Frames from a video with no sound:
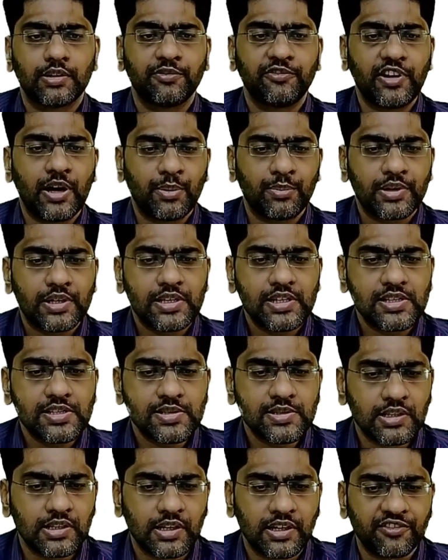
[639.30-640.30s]

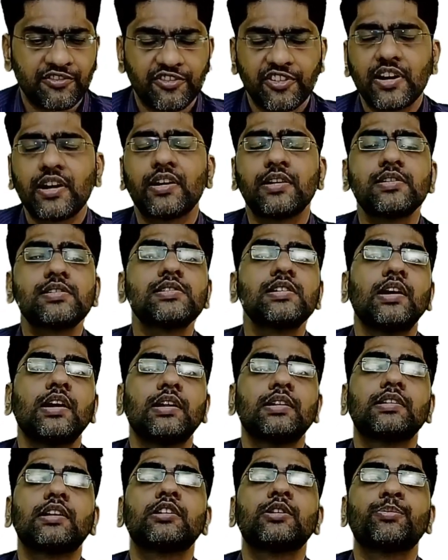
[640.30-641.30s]
families and friends,
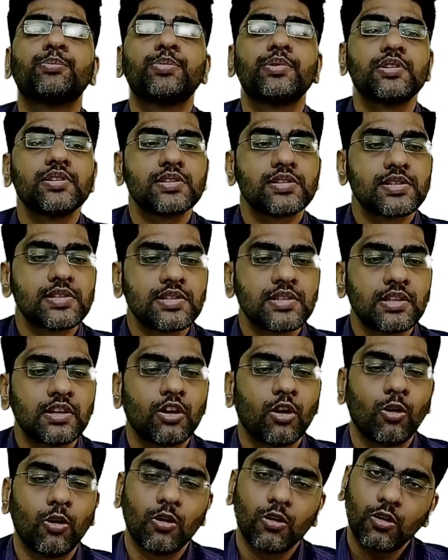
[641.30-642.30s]
then the
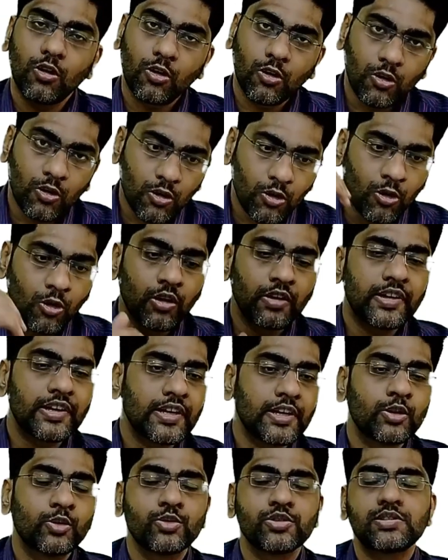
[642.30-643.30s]
person
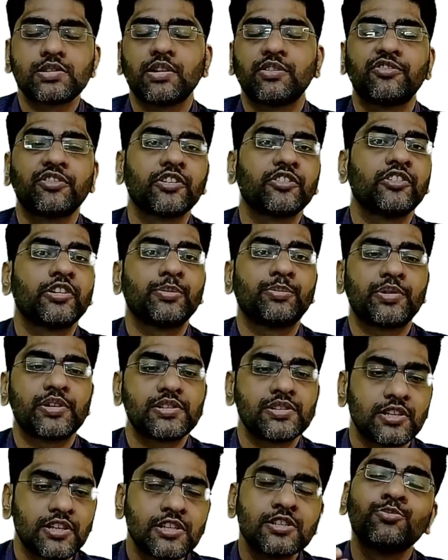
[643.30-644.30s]
already who is suffering with
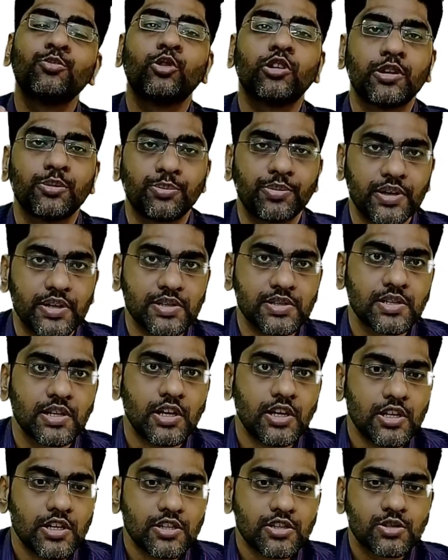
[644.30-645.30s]
depression is more
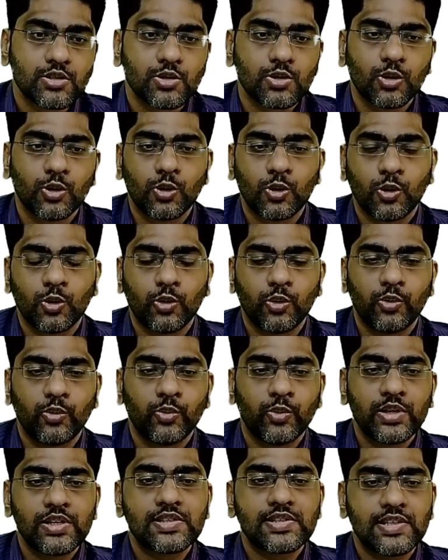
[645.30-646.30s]
depressed. So
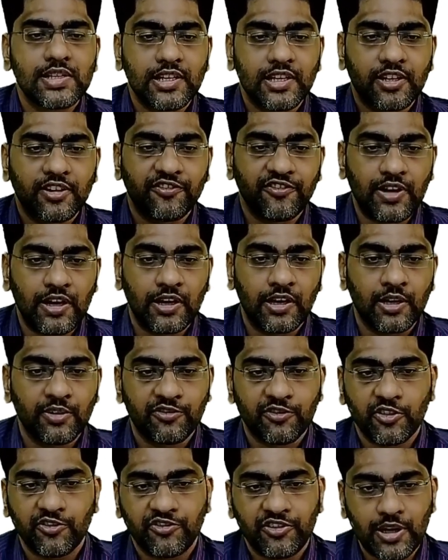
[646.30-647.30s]
we seek for
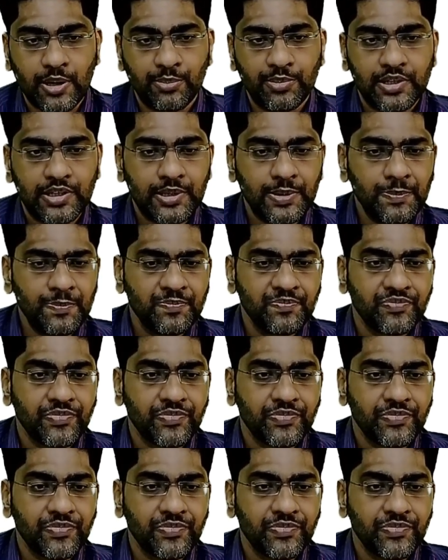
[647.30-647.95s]
help from family.